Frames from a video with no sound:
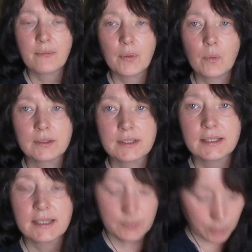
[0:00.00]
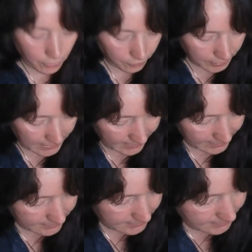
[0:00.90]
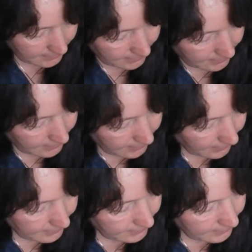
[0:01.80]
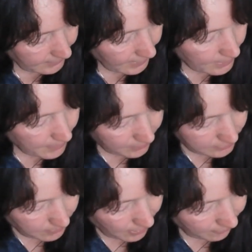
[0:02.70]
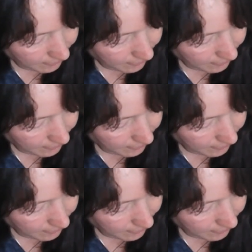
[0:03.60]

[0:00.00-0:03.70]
been wanting this book for years. I think it came out about